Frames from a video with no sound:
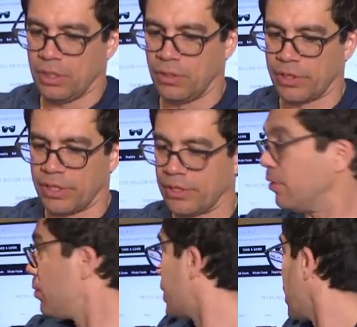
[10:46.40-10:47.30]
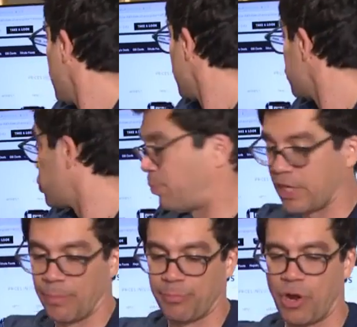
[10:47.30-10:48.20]
Okay, here we go. Let's just
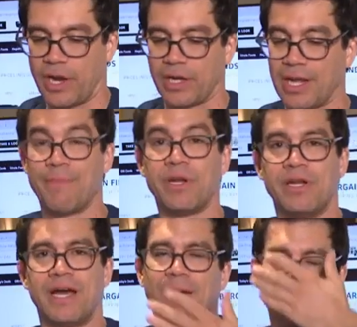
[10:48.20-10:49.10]
pick a product. I'm gonna not,